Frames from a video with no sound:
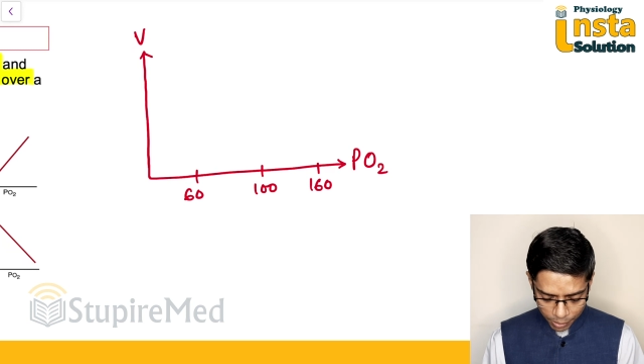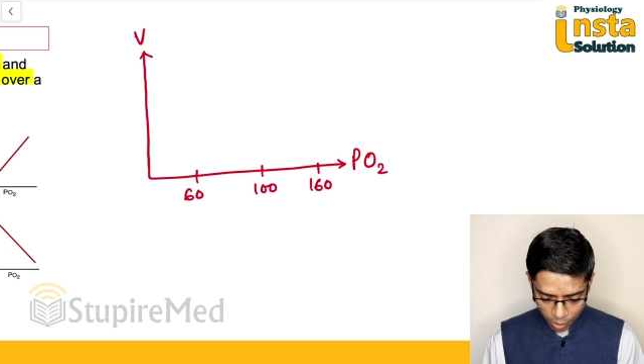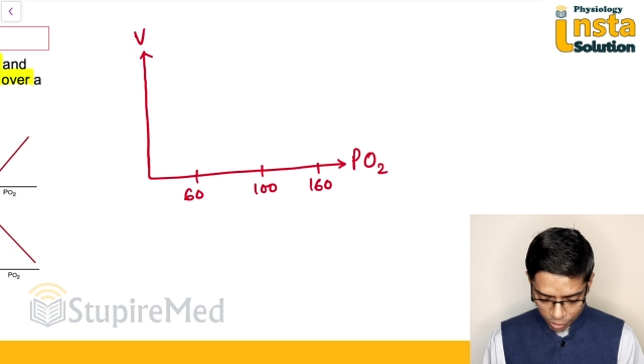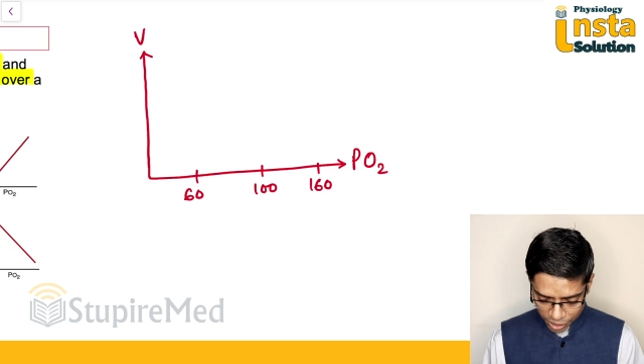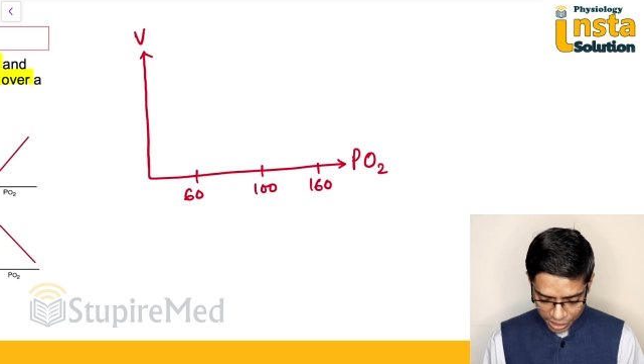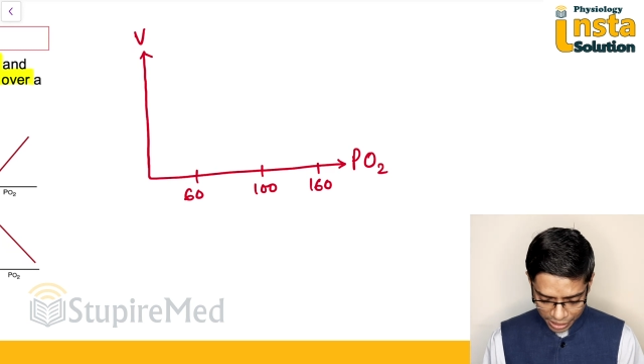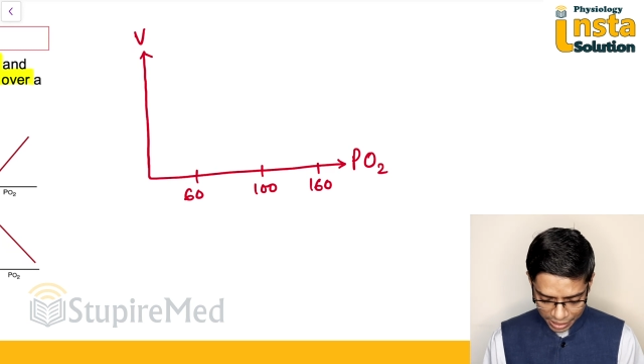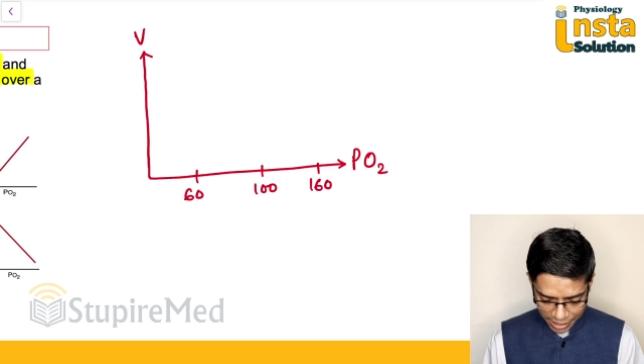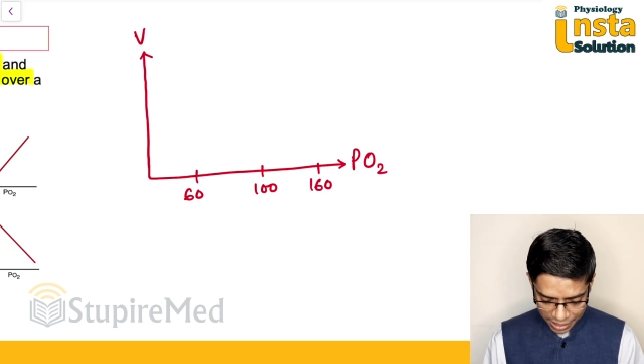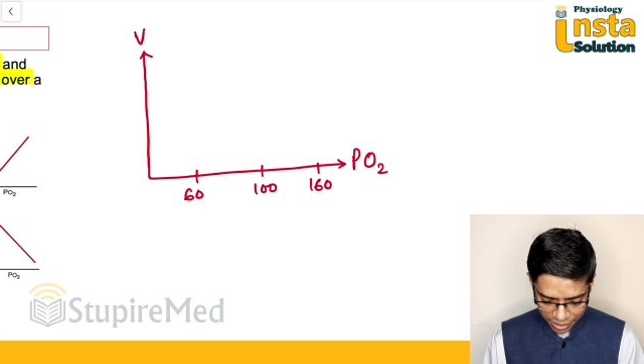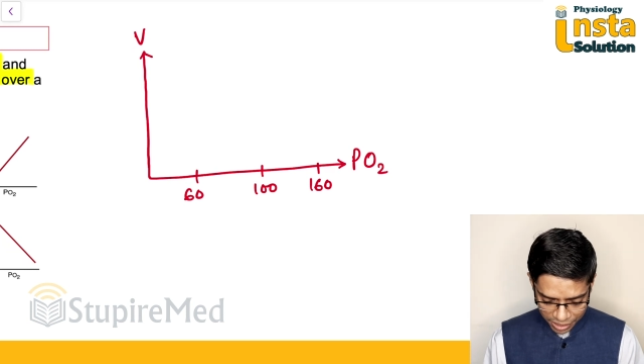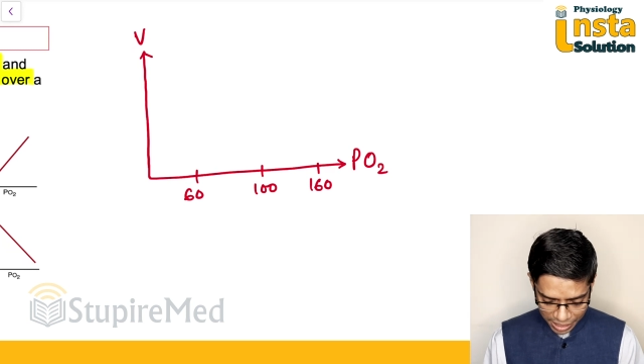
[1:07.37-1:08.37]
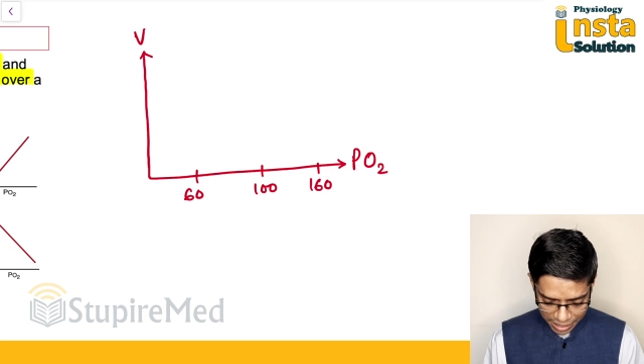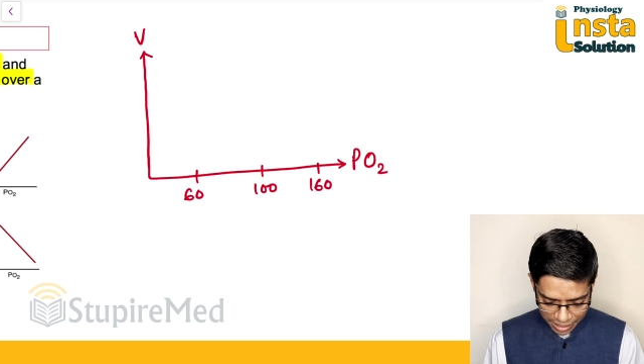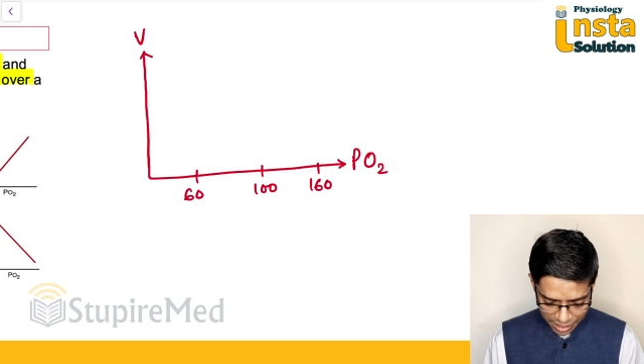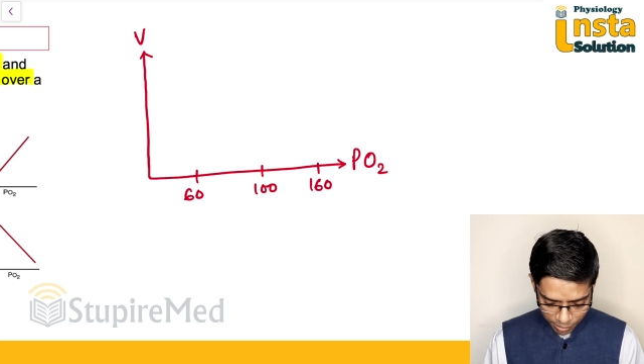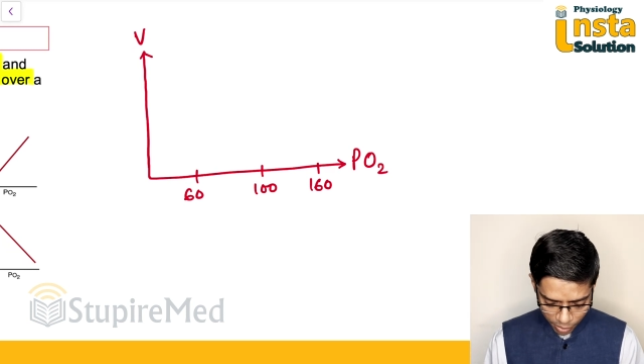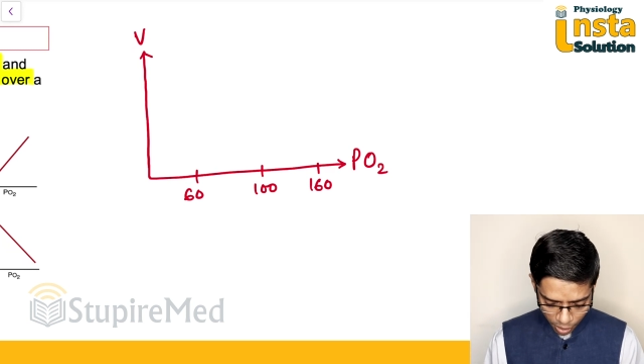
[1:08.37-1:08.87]
oxygen is
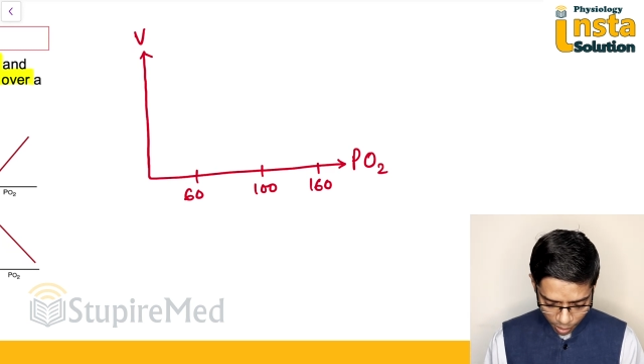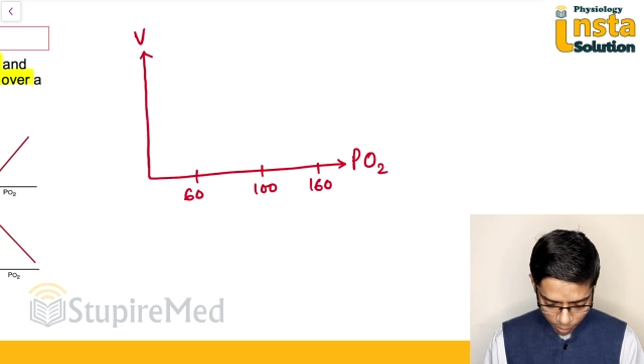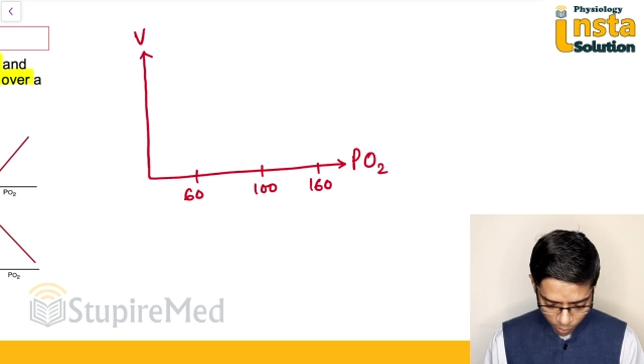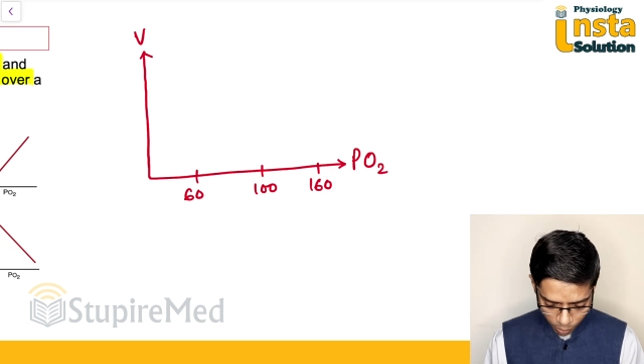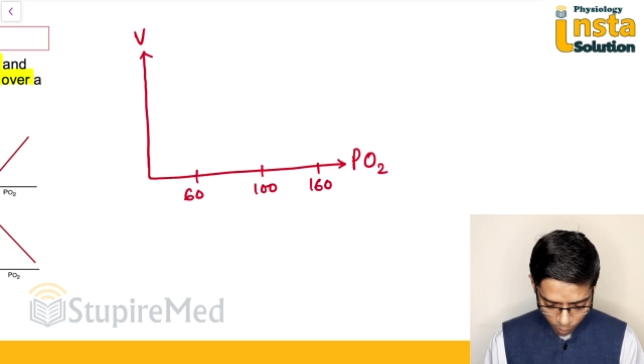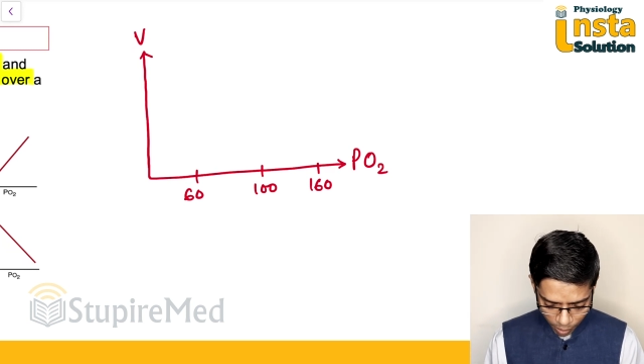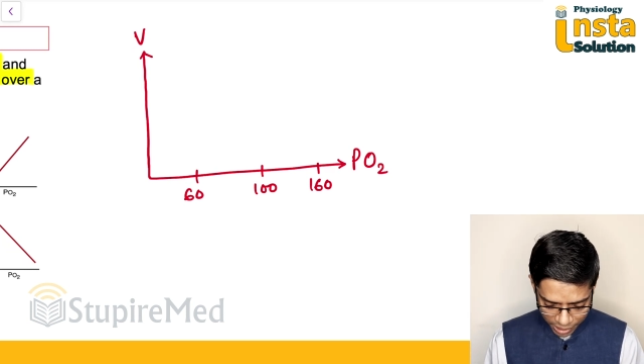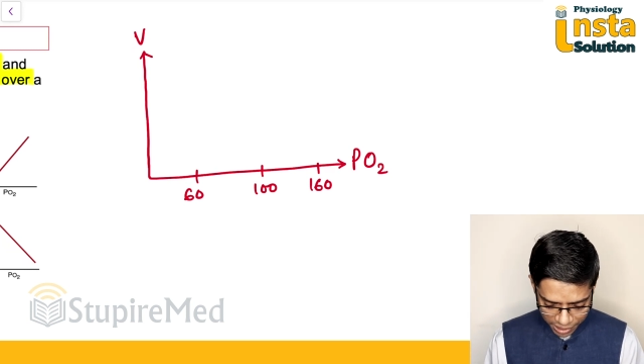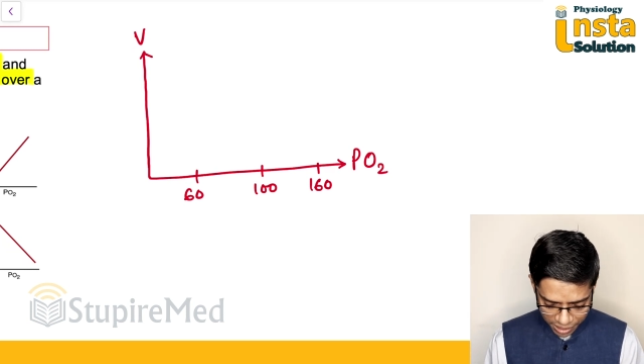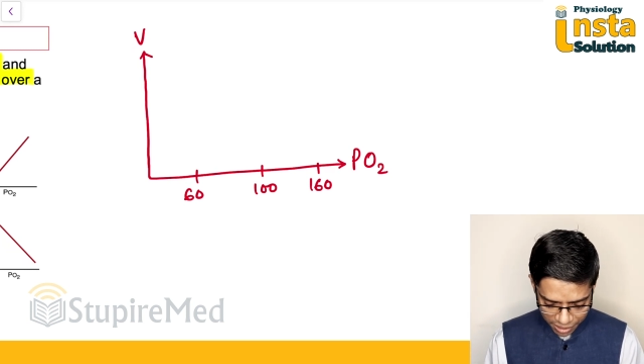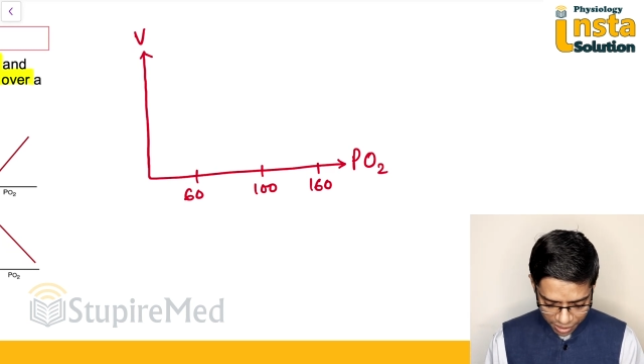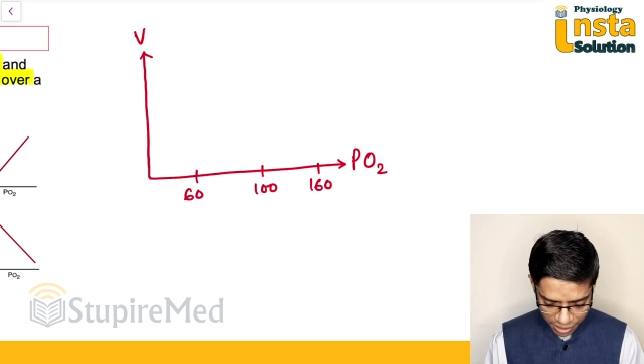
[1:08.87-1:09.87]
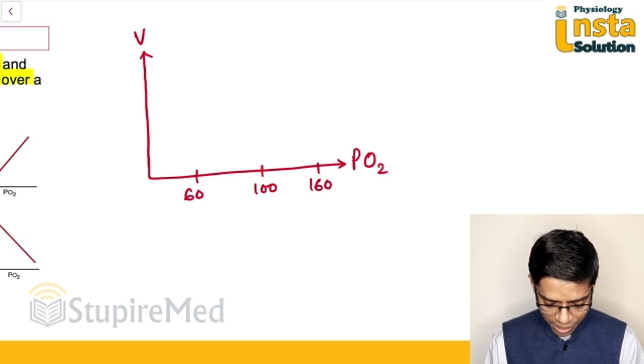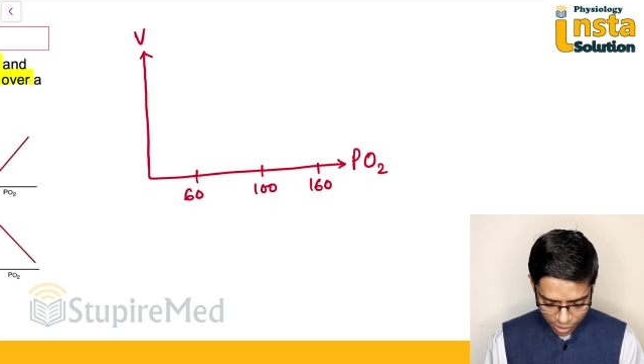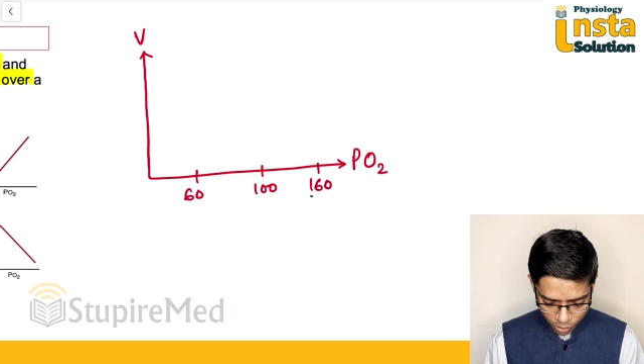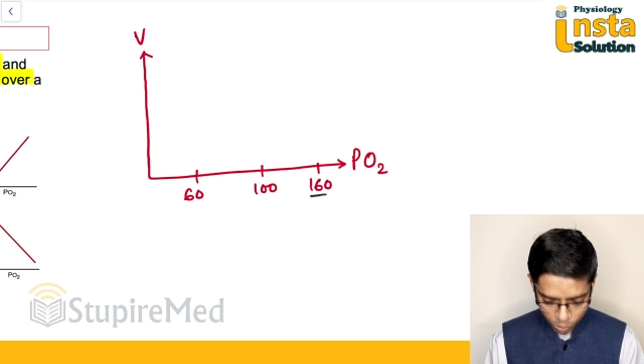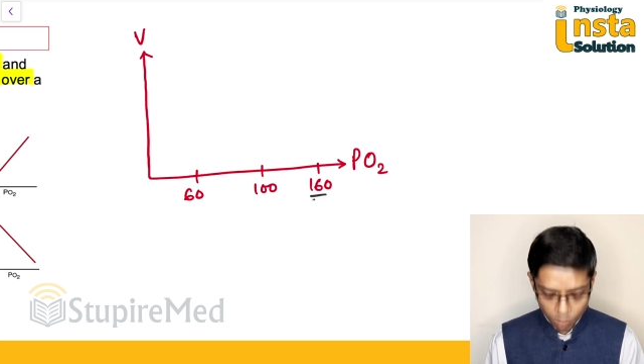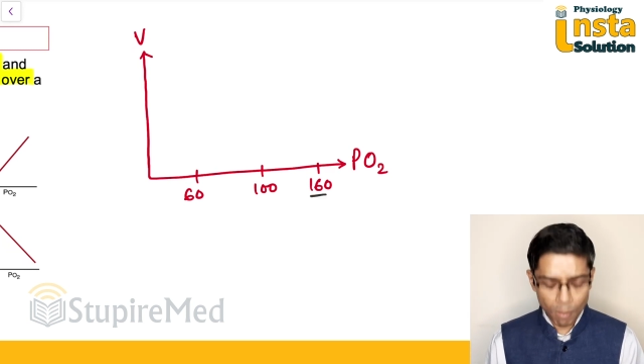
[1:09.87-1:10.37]
changing from
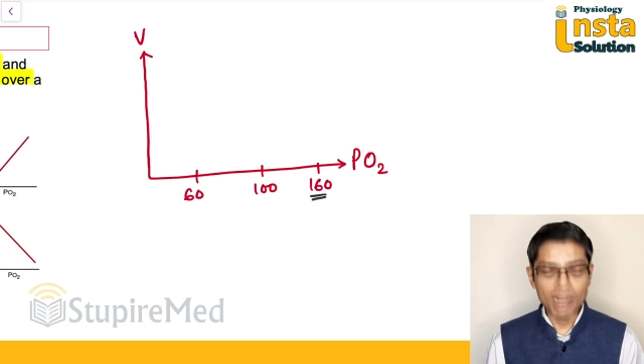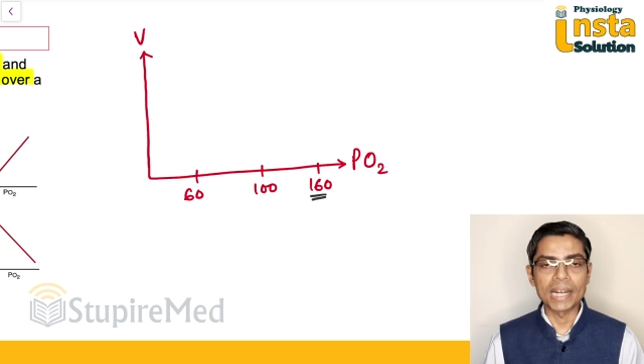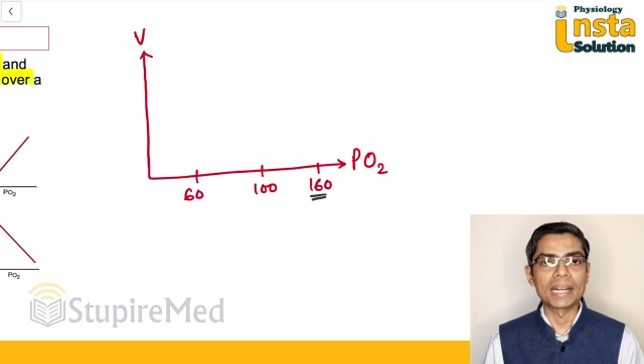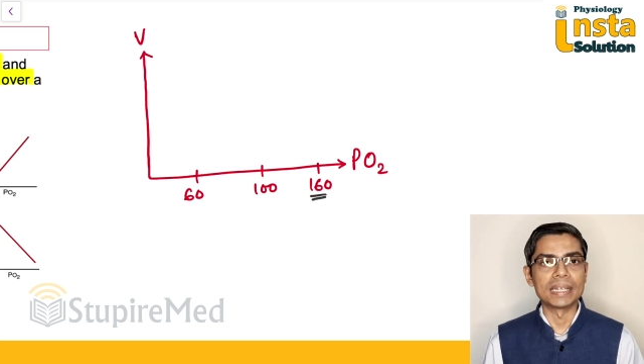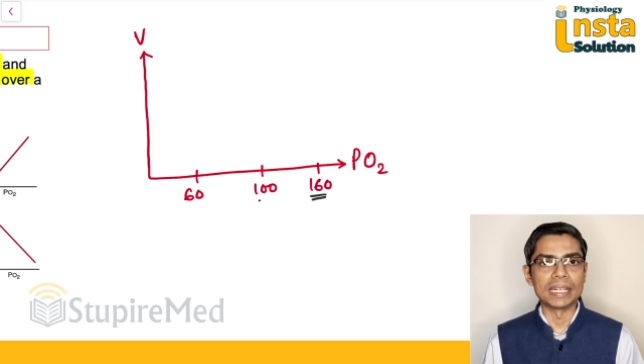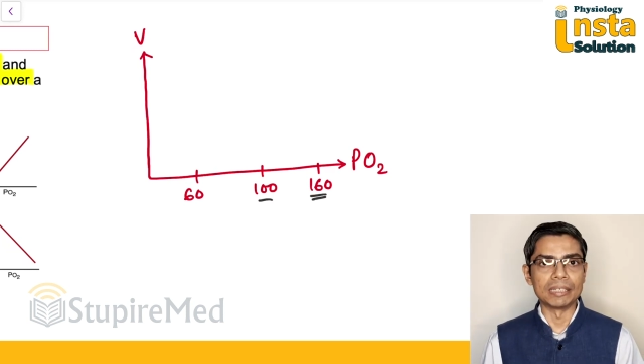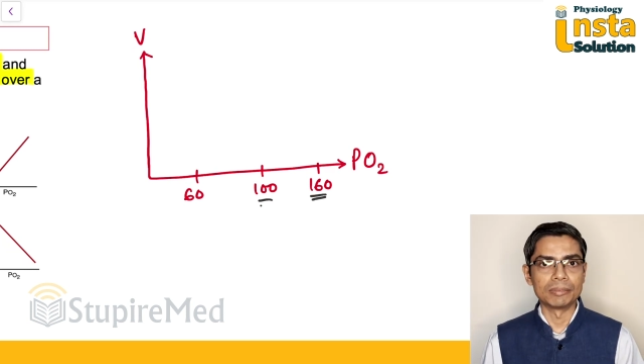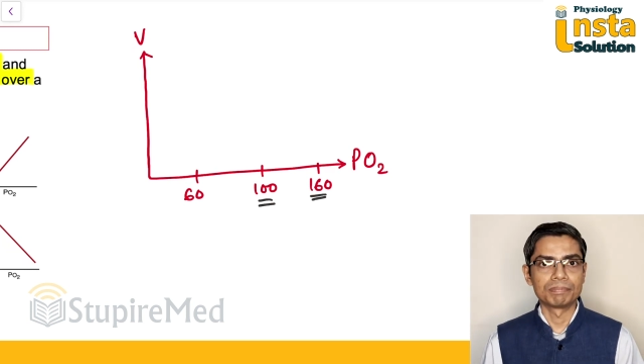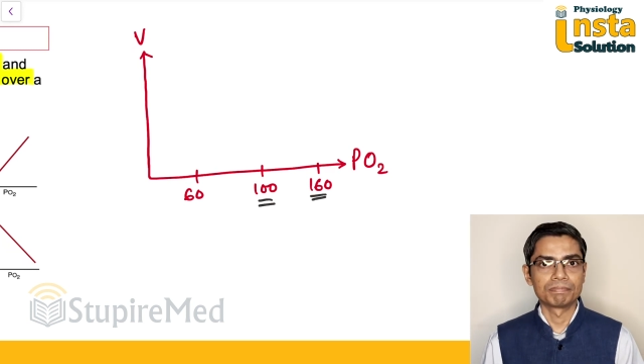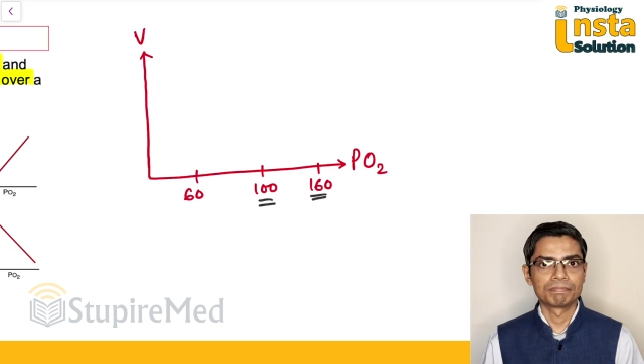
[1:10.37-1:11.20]
160 to 100,